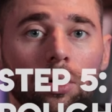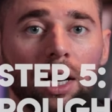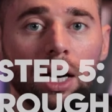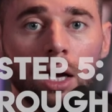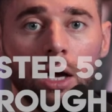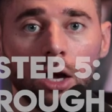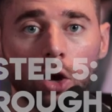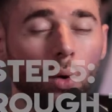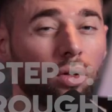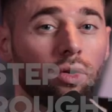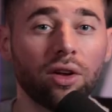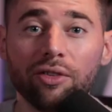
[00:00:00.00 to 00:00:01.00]
and
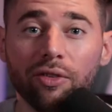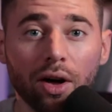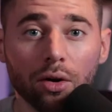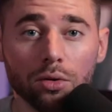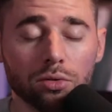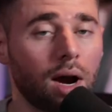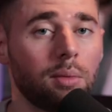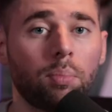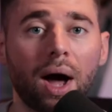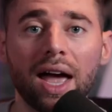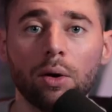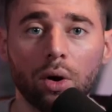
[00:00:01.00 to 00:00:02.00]
going through their funnels, right?
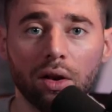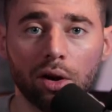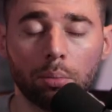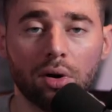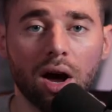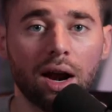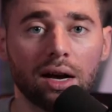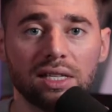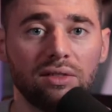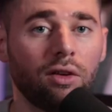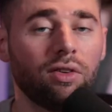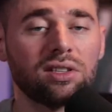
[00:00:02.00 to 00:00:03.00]
Buying one of their products,
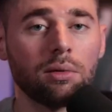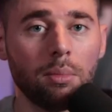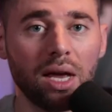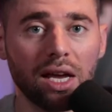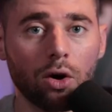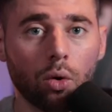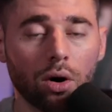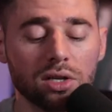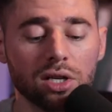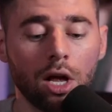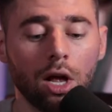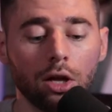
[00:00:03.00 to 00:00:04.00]
even if it's a mini
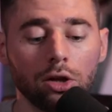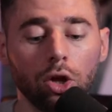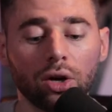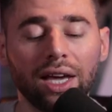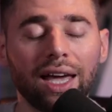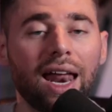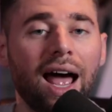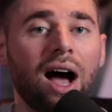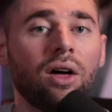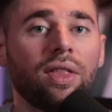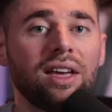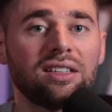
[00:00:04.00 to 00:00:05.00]
course, looking at
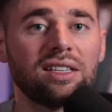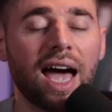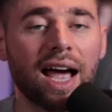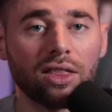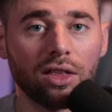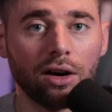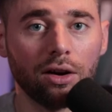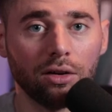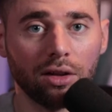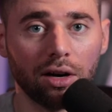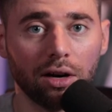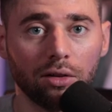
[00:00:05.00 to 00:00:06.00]
how they stack their
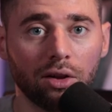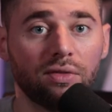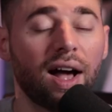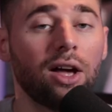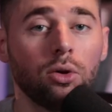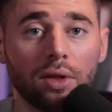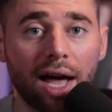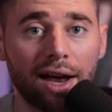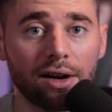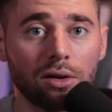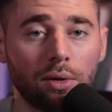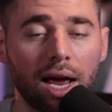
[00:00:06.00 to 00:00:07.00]
their their value
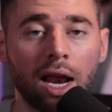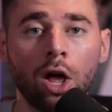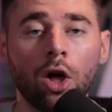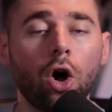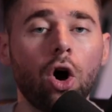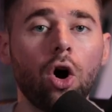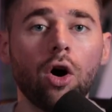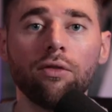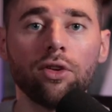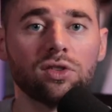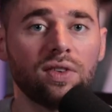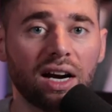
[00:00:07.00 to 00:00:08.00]
ladder, right? All
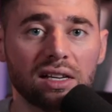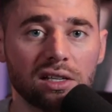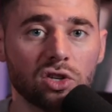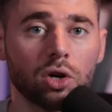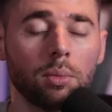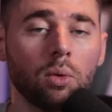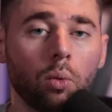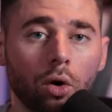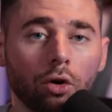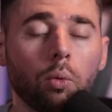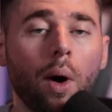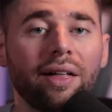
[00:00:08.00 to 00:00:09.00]
those various things are going to be
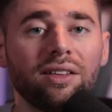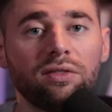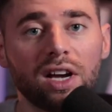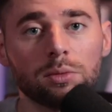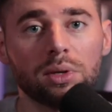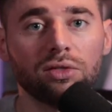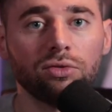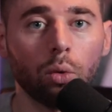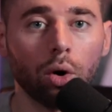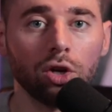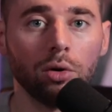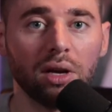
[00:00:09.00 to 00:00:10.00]
worthwhile investments
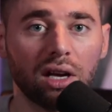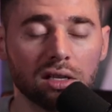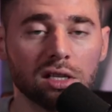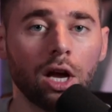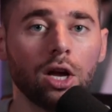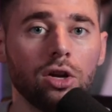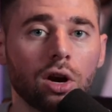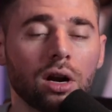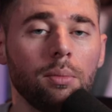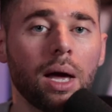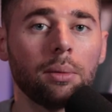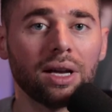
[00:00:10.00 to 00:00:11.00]
for you because you're going
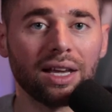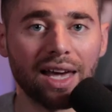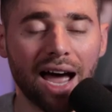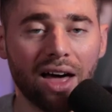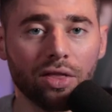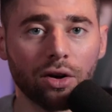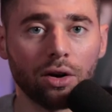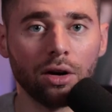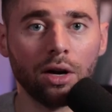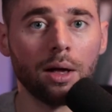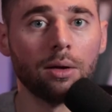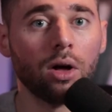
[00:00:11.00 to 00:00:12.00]
to be able to gather
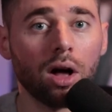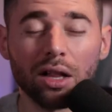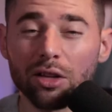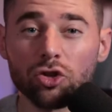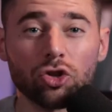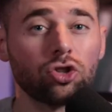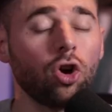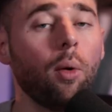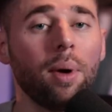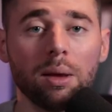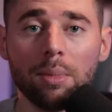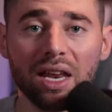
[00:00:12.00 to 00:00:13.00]
uh, so
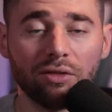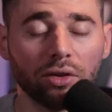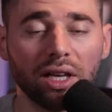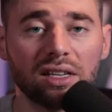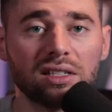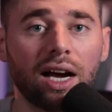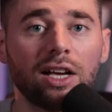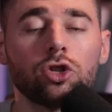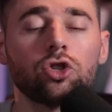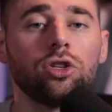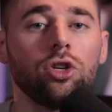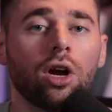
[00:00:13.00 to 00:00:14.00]
many meaningful
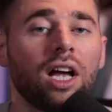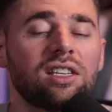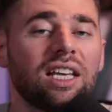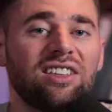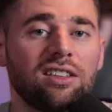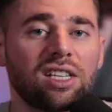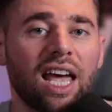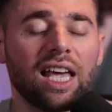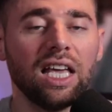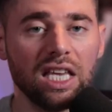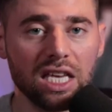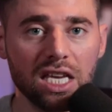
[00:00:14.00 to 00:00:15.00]
insights. It's, it's
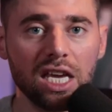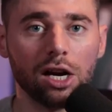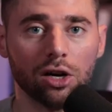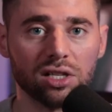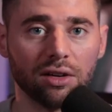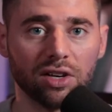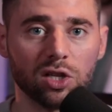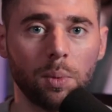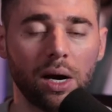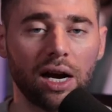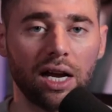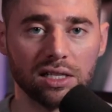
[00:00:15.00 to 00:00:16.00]
taking years of
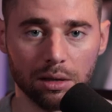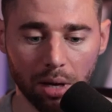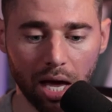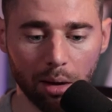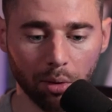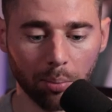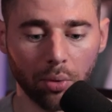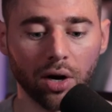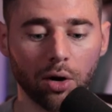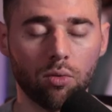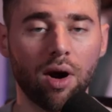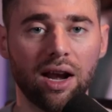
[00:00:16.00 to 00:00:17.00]
experience and being able to
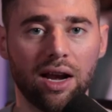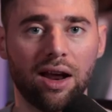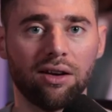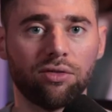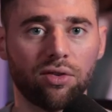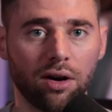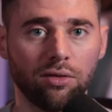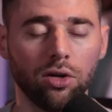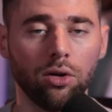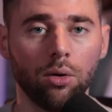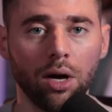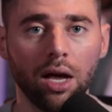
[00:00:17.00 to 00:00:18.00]
put it right down in front of
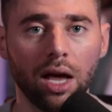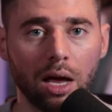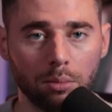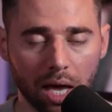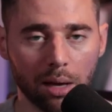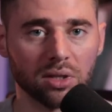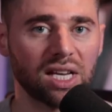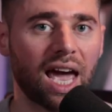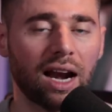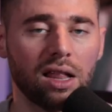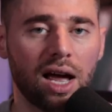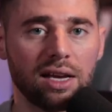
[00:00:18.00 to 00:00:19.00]
you and being able to
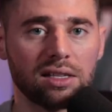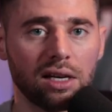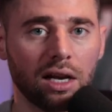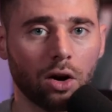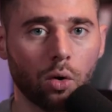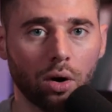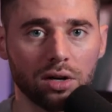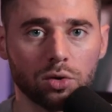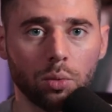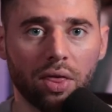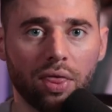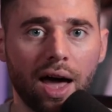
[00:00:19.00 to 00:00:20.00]
analyze it in
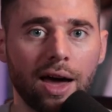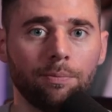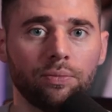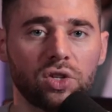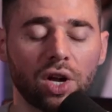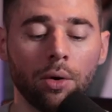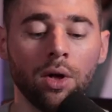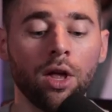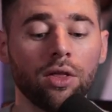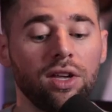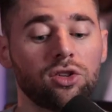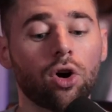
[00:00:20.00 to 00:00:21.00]
accordance with that. So
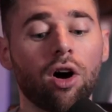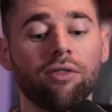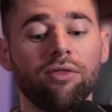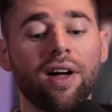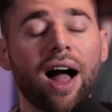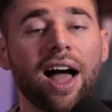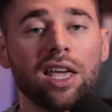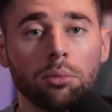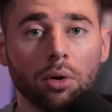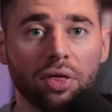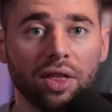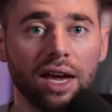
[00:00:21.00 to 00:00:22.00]
these are all
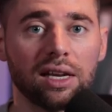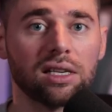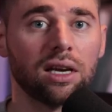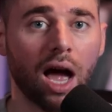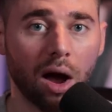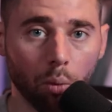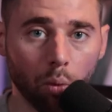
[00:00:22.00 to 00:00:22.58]
valuable things, and I